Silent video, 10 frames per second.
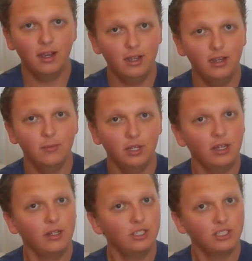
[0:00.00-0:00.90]
I am
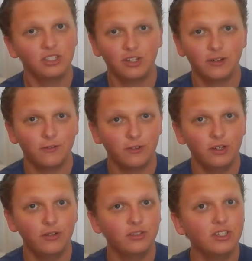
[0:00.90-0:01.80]
just here for
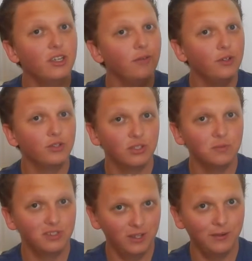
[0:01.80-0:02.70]
you to give you
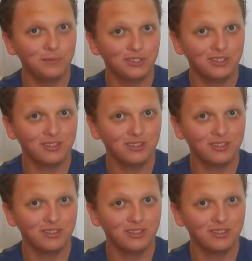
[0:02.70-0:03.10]
some tips.